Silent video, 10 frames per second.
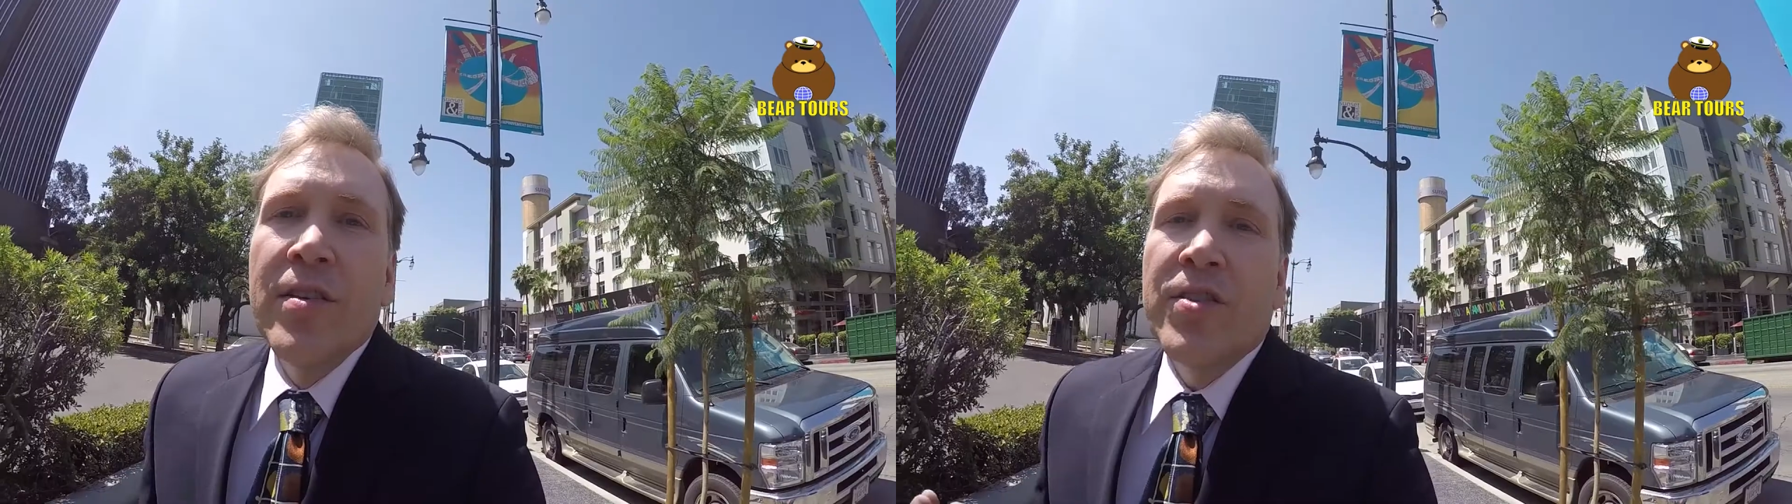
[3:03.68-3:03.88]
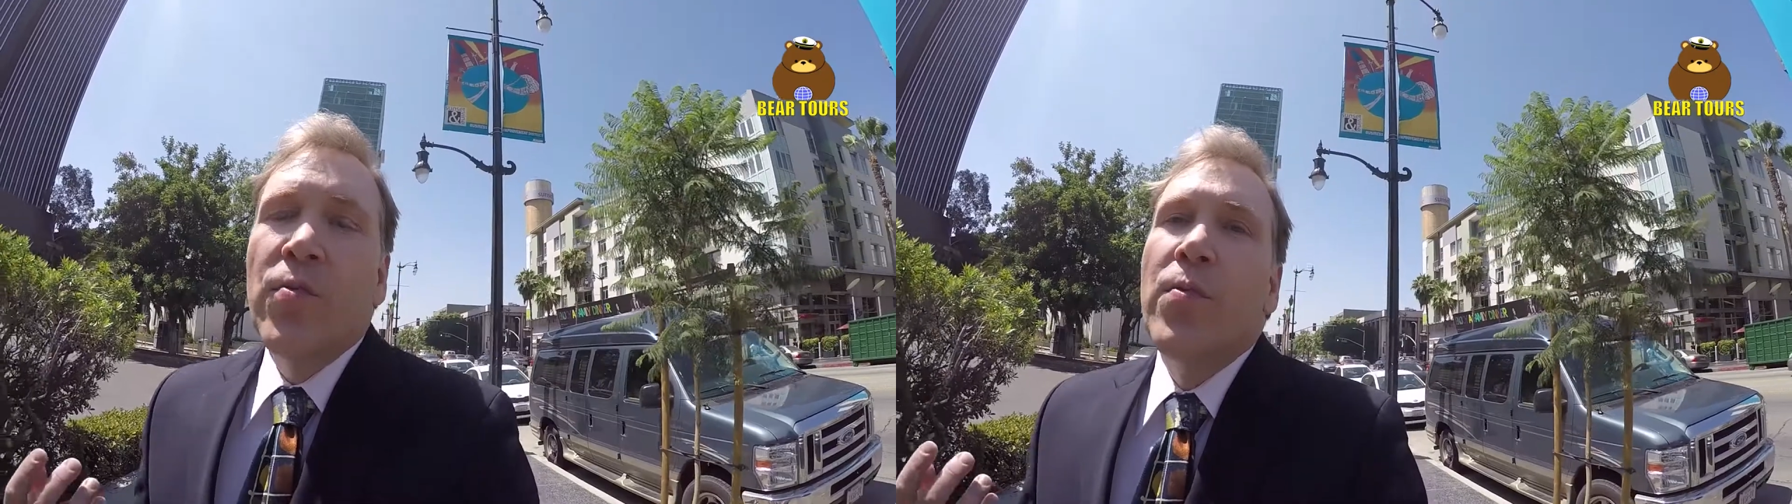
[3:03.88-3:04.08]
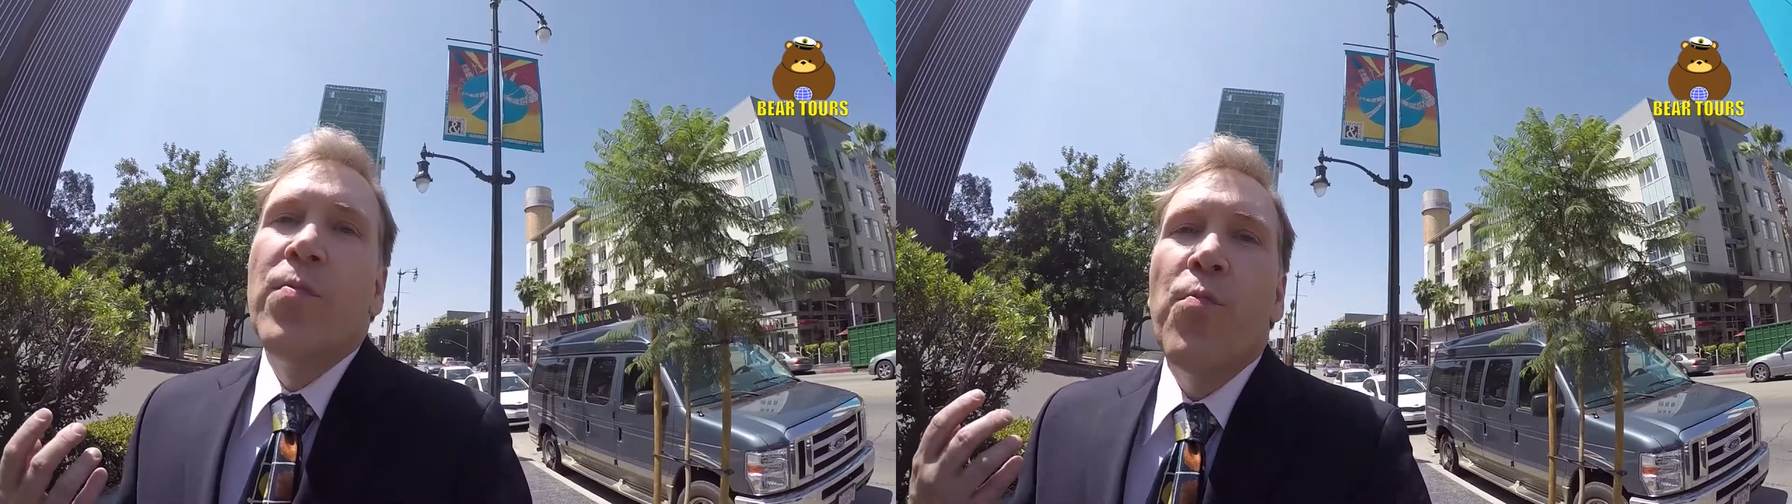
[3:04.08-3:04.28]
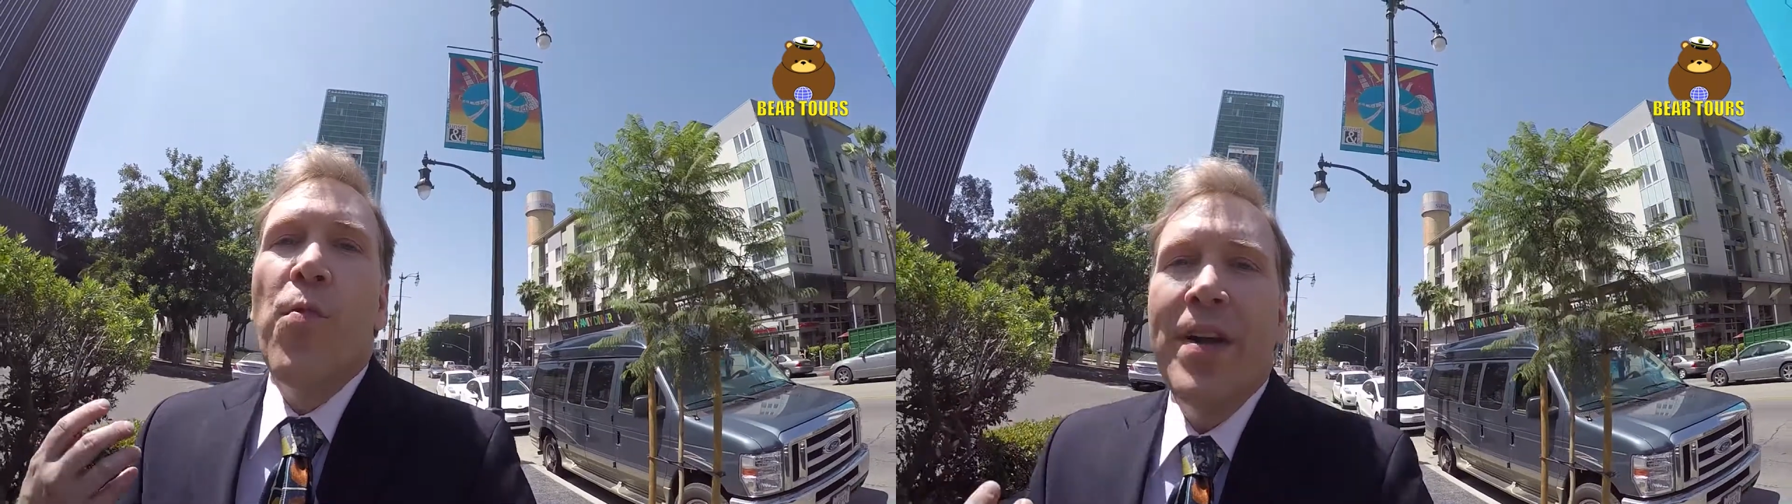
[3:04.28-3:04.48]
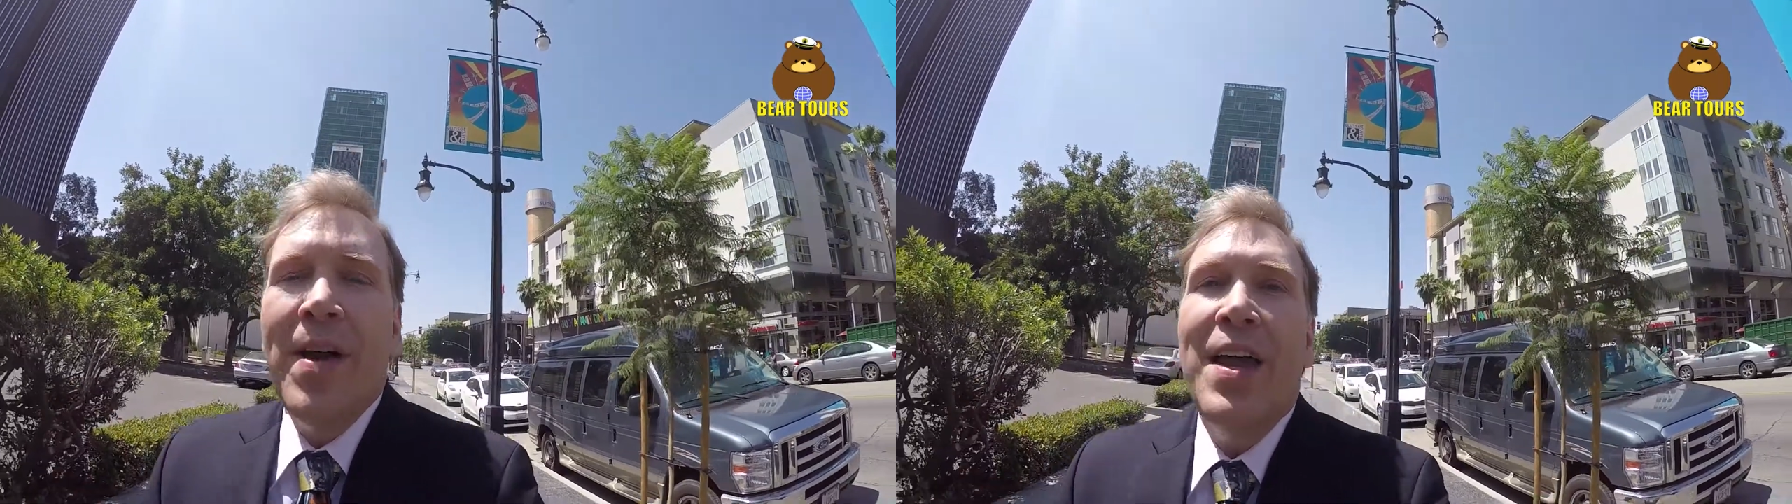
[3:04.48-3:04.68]
So
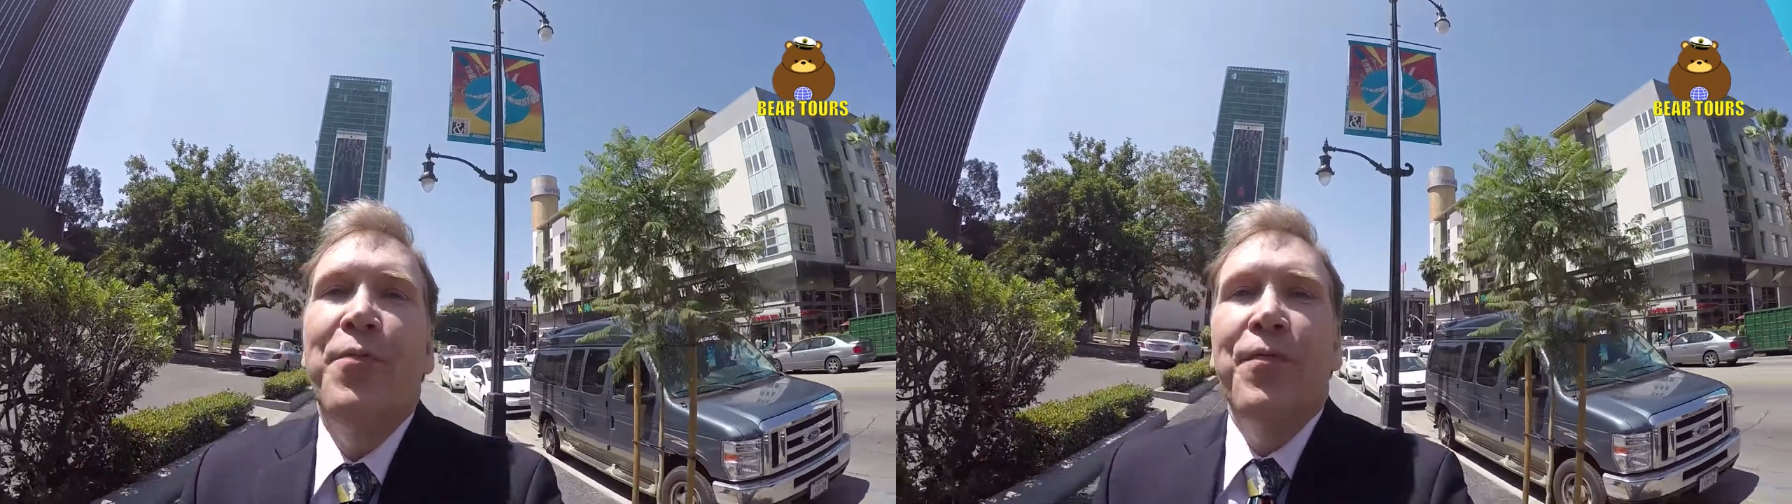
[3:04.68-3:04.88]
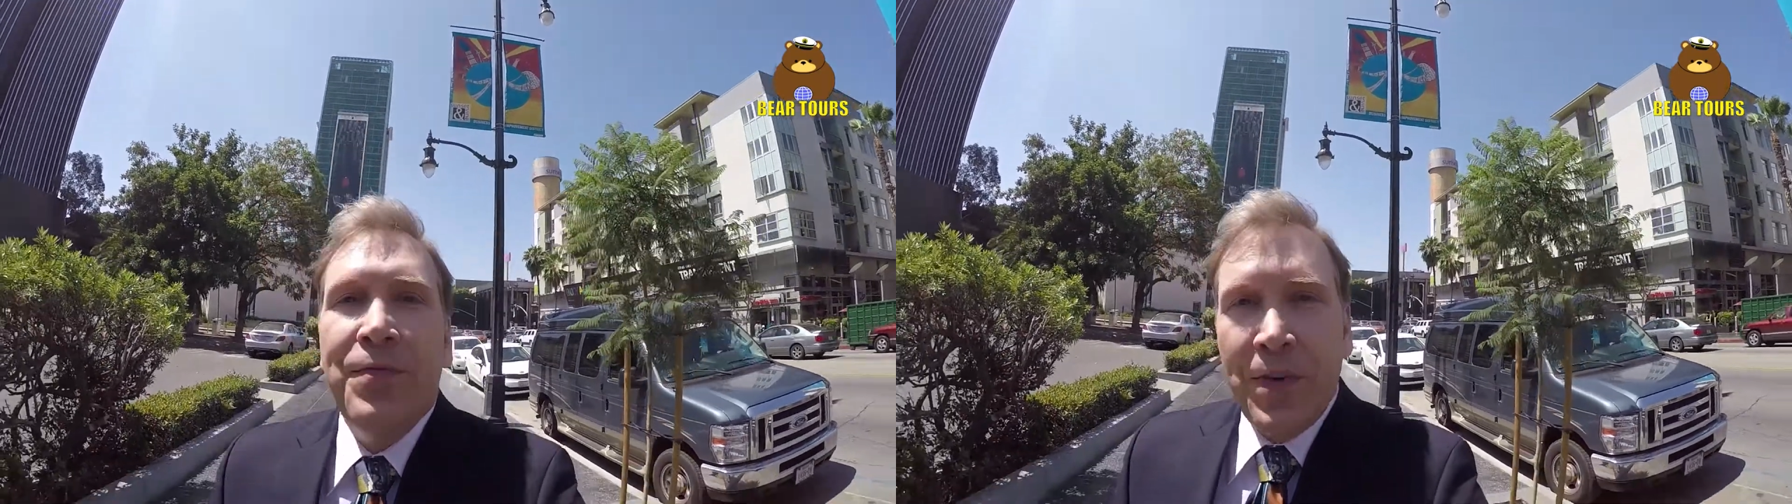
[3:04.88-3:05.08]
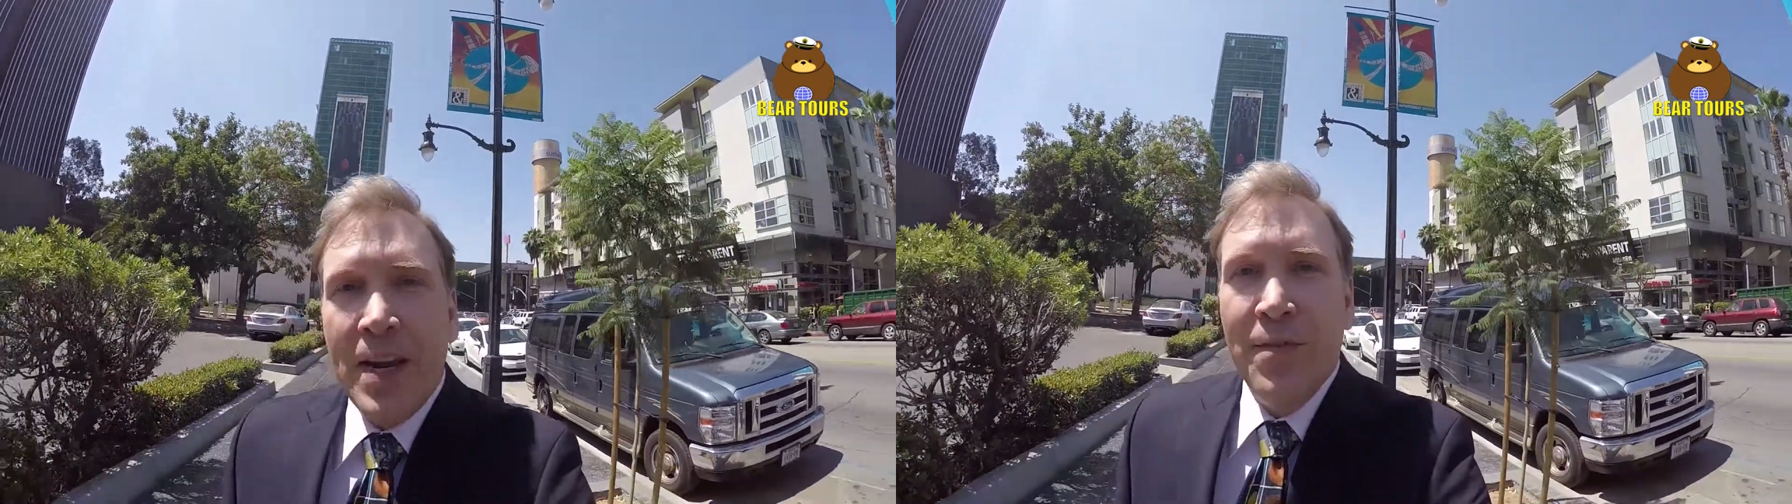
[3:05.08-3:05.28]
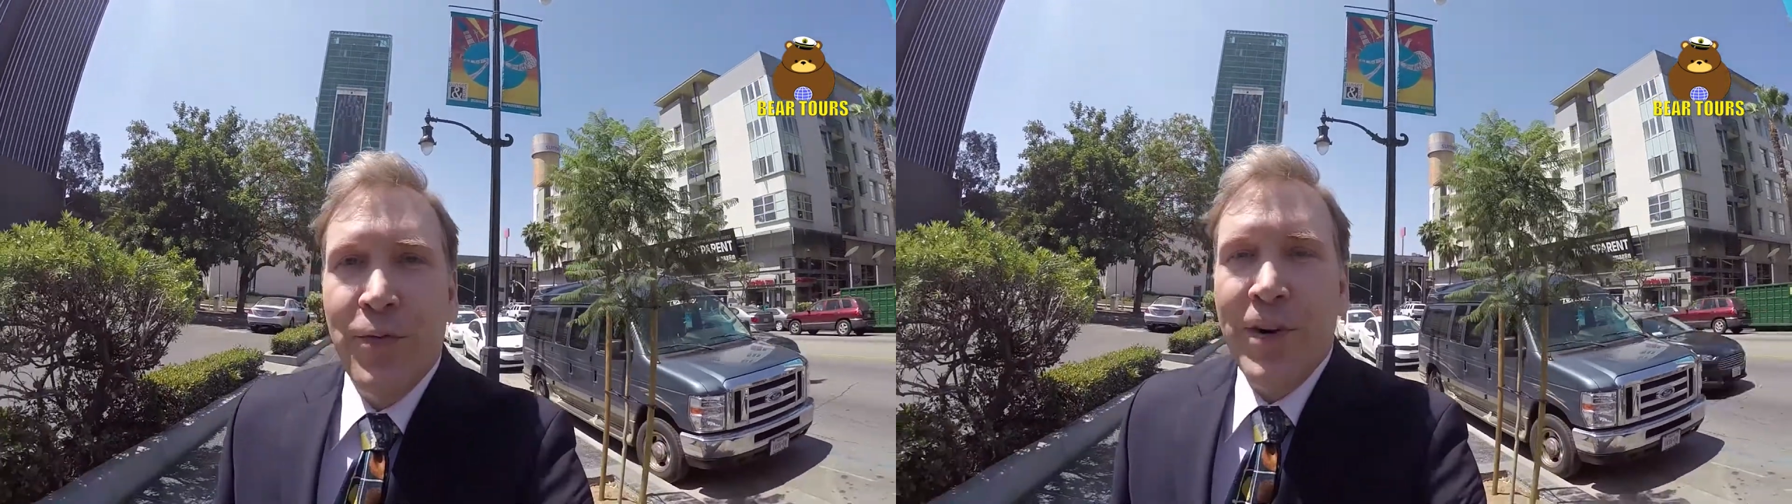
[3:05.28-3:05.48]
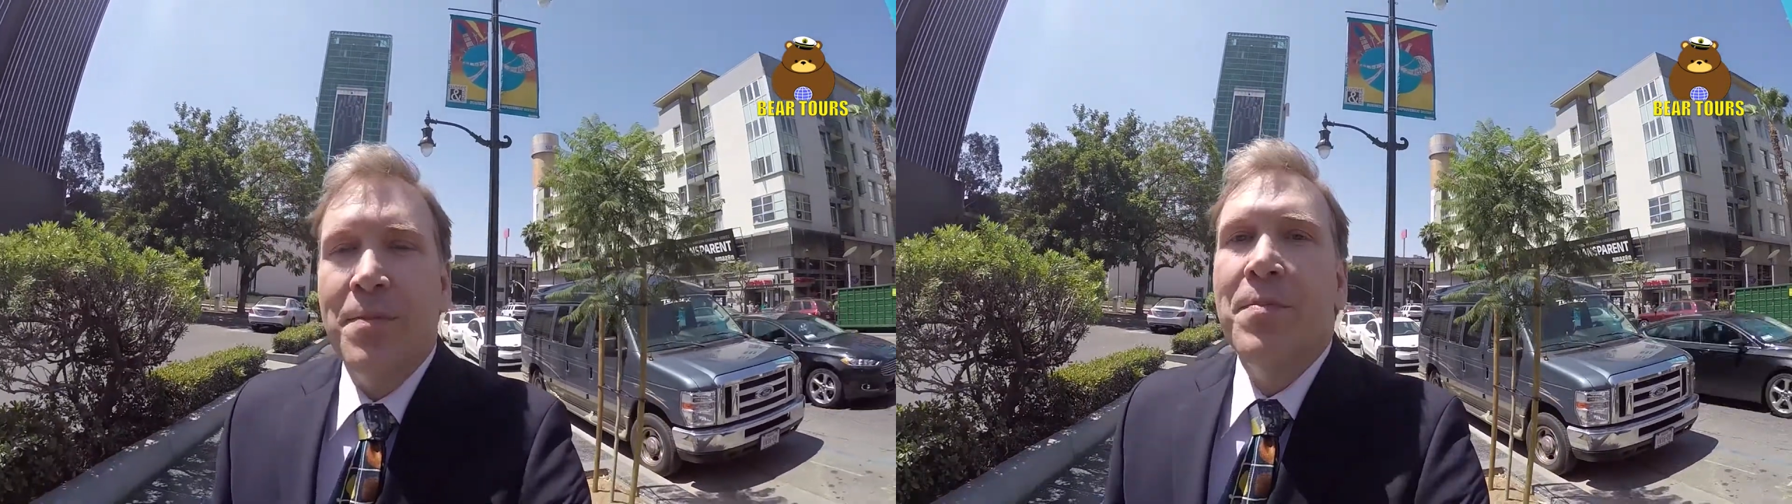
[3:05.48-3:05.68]
one of my favorite